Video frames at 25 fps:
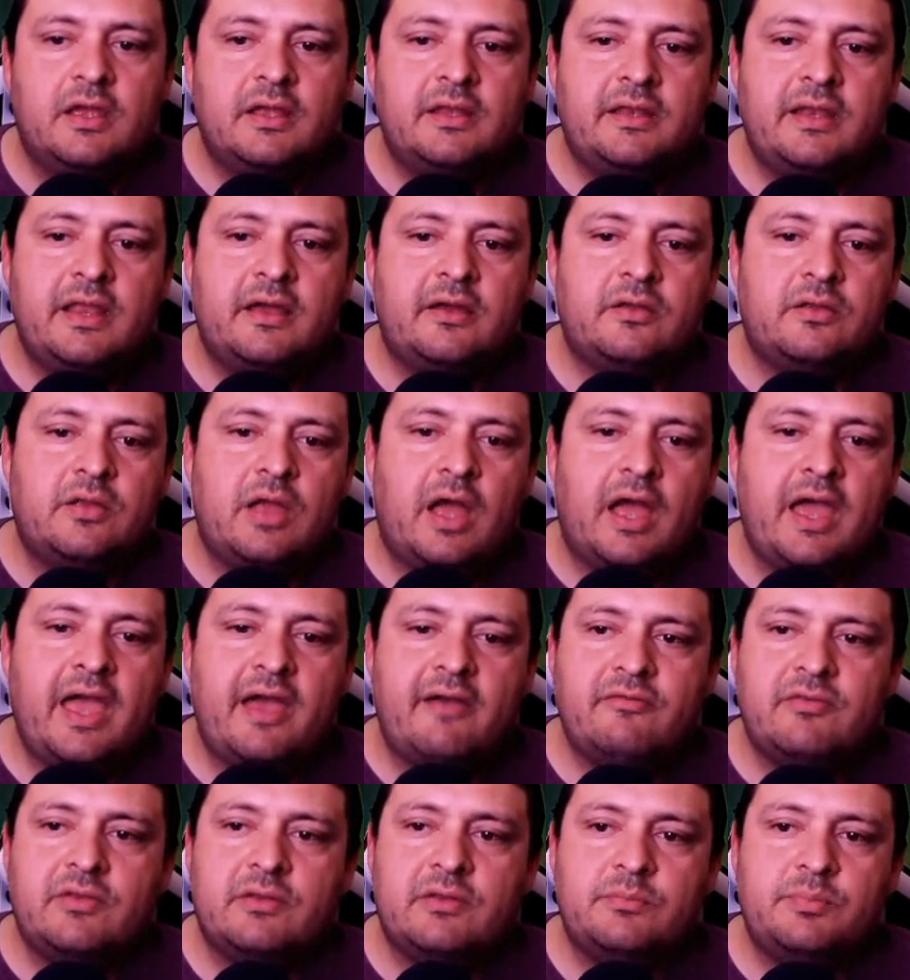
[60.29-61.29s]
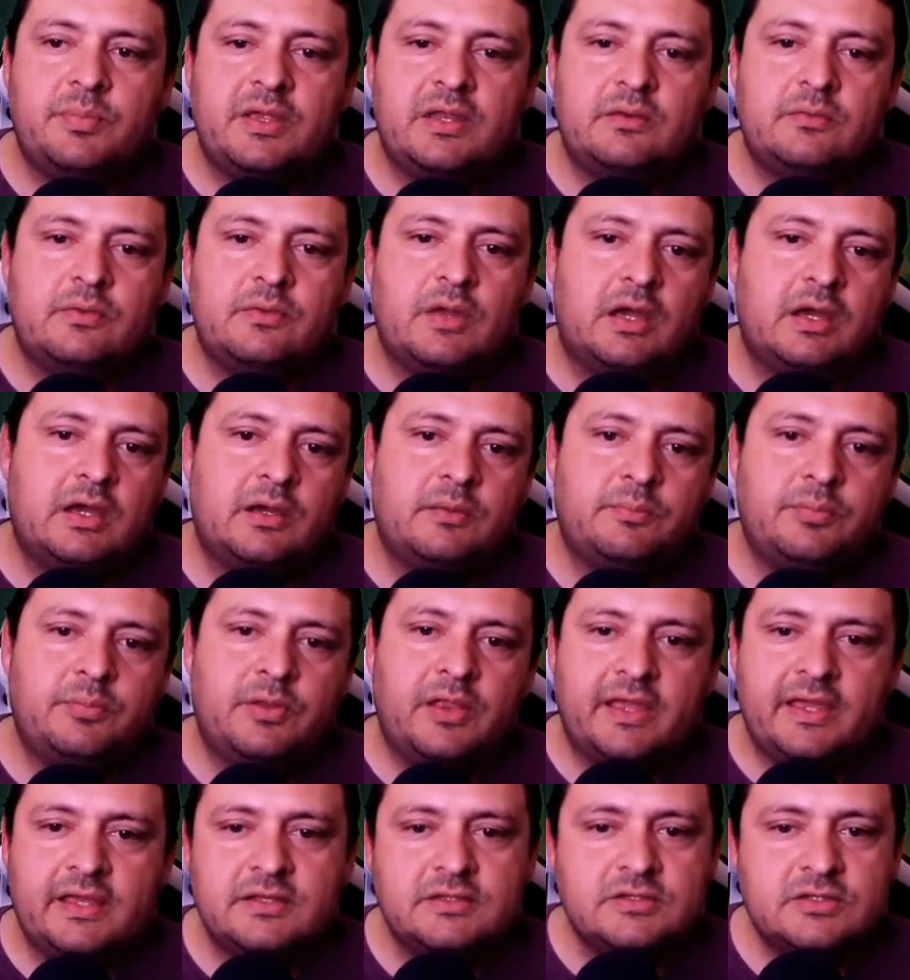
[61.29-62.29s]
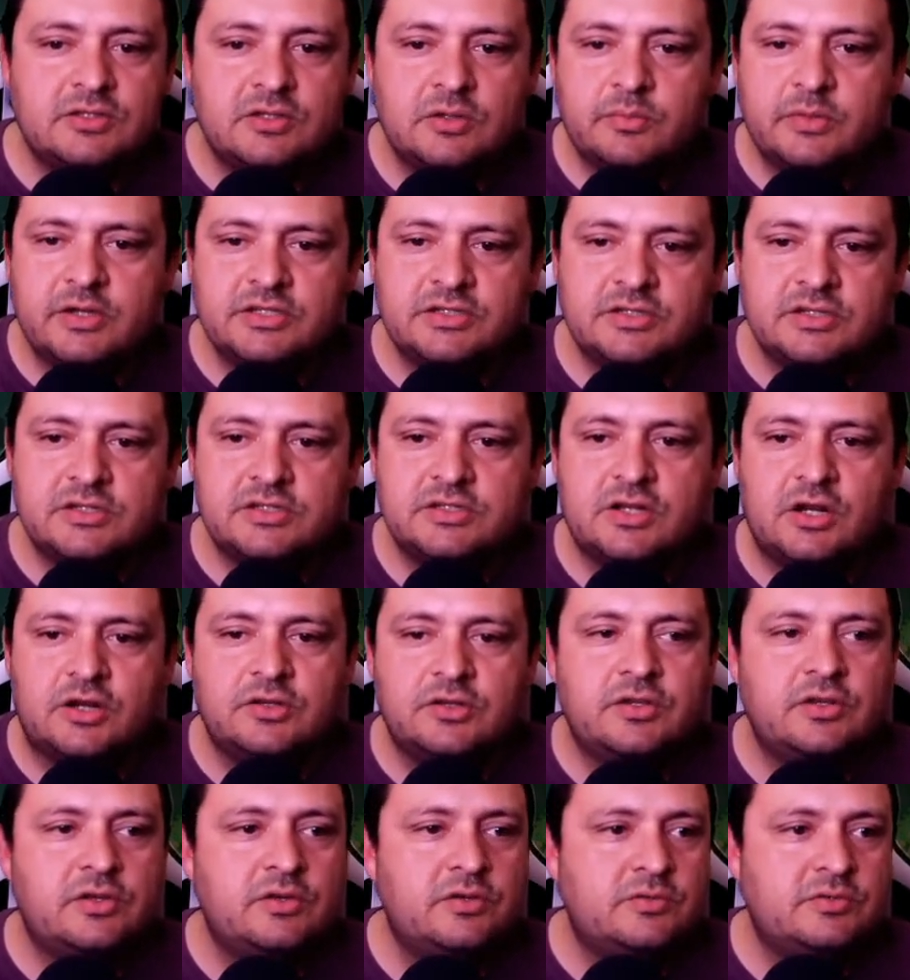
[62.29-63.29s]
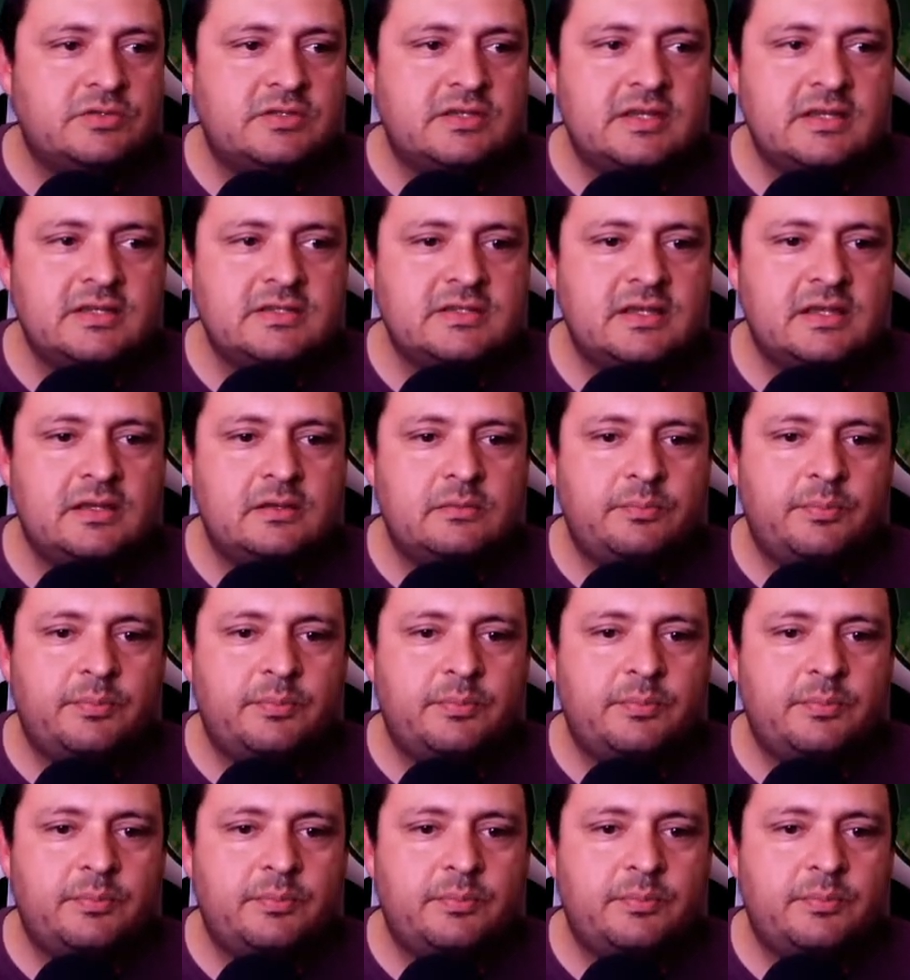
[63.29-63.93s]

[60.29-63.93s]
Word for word: Now, I haven't been uh, playing so much to start the new season,